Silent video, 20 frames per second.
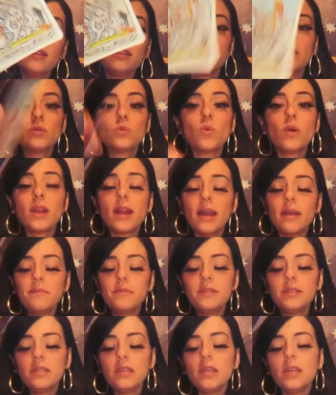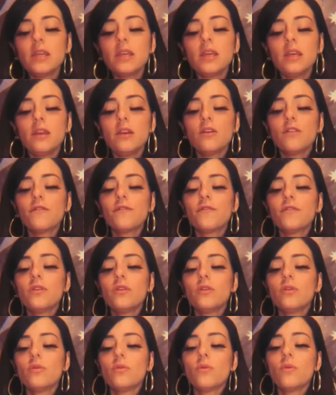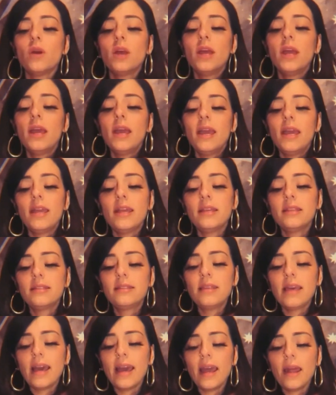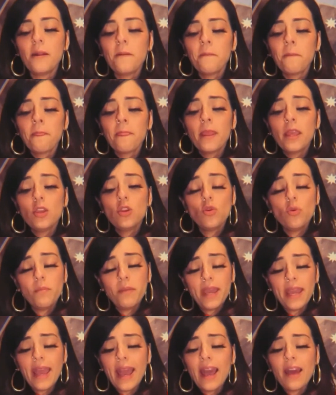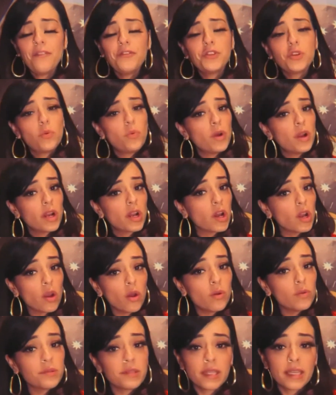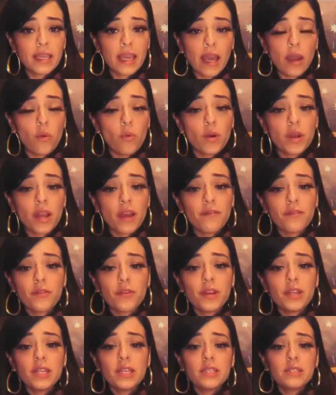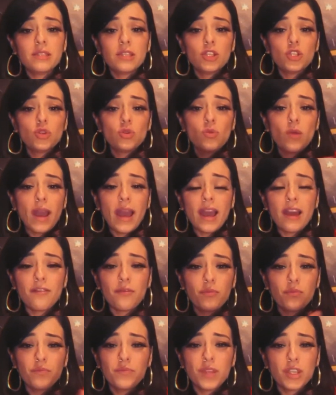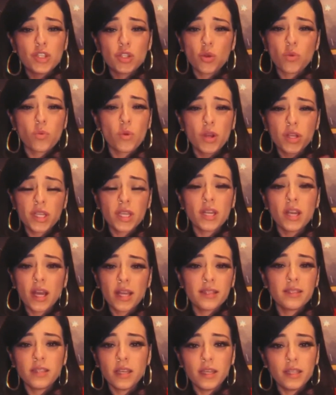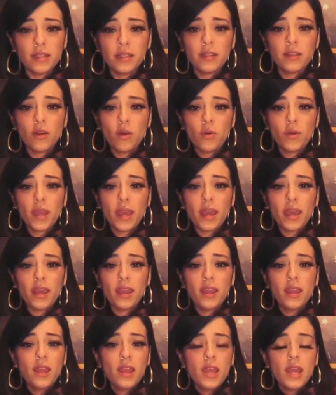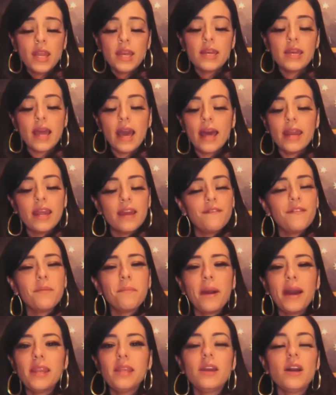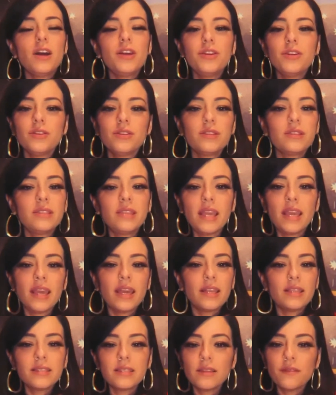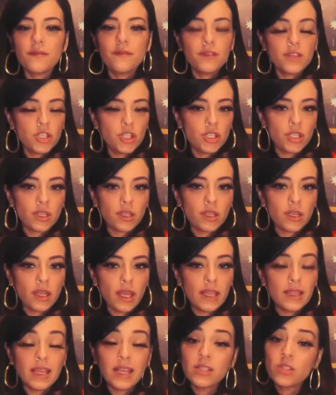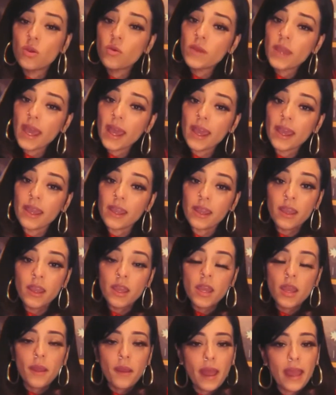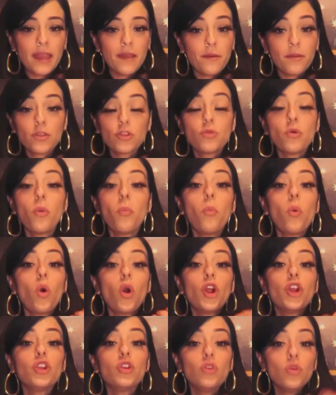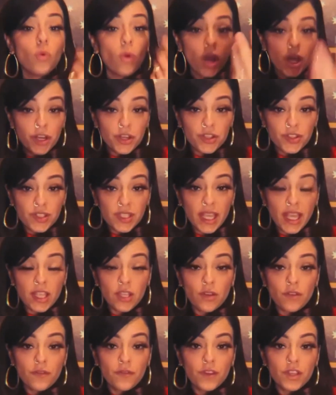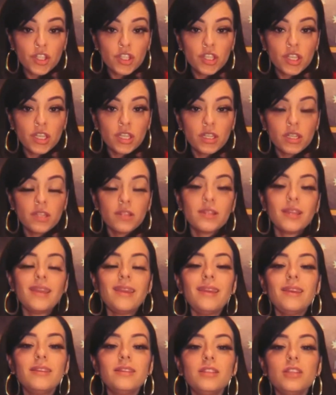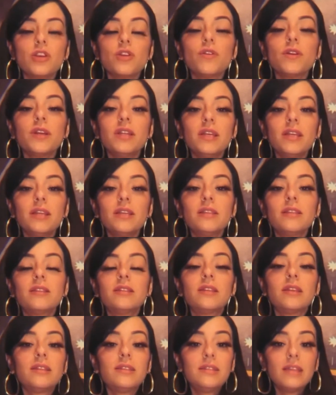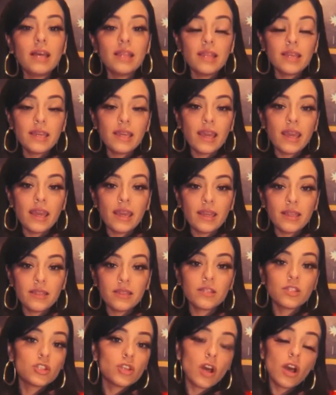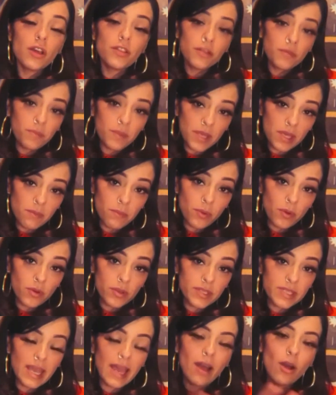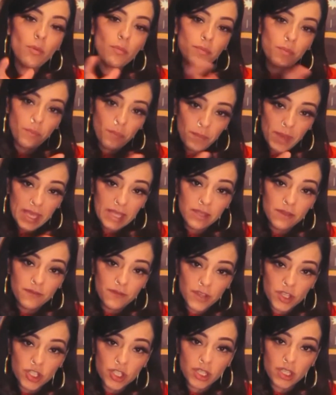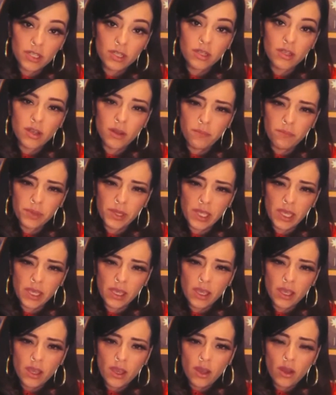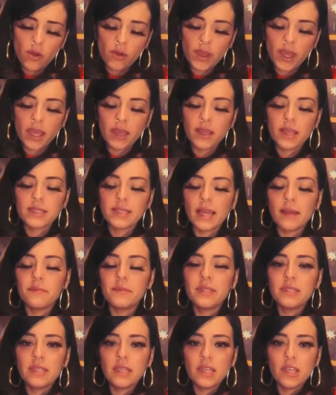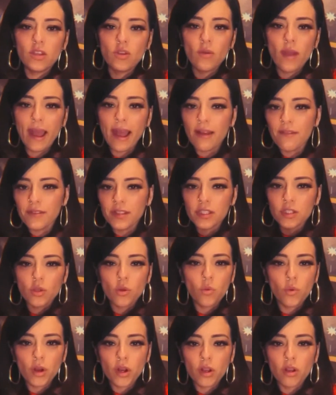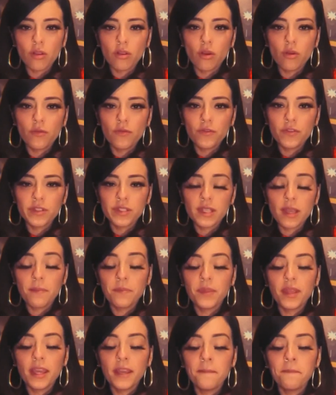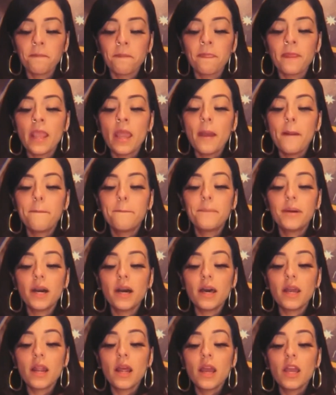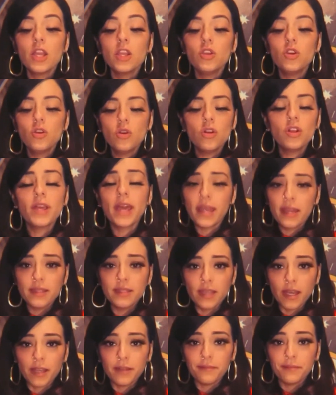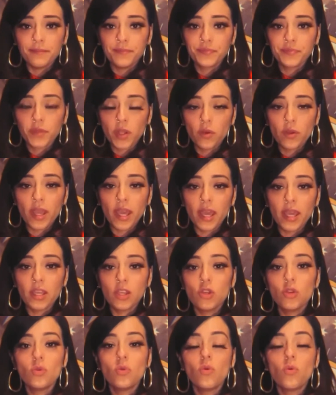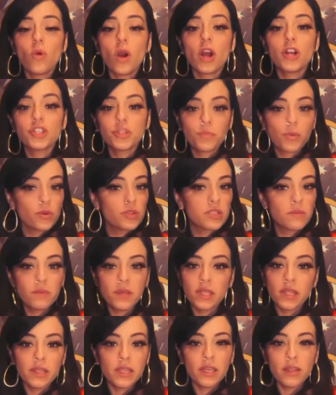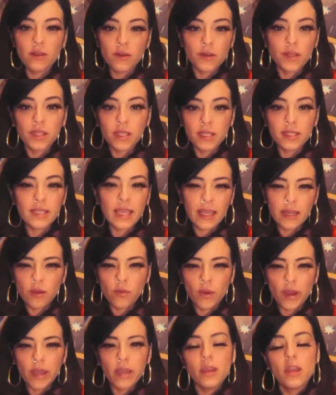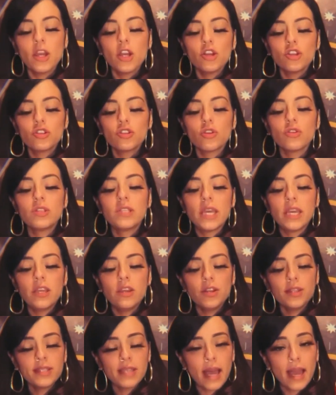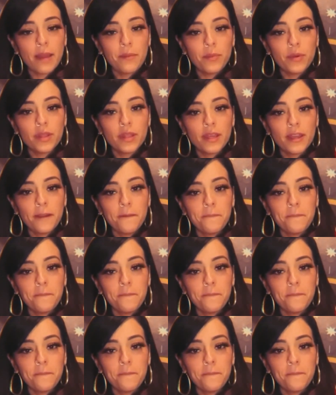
what I'm seeing here for you is that you may have to work alone to get whatever it is that you have that you're working on done, okay? Not everybody understands the vision, and that's okay. The more you understand your vision, the easier it is to delegate to other people to help make the vision complete, okay? Because I'm seeing you having to work alone for something, but you'll get it done, okay? You are supposed to be the leader in this anyway. So take your time with it.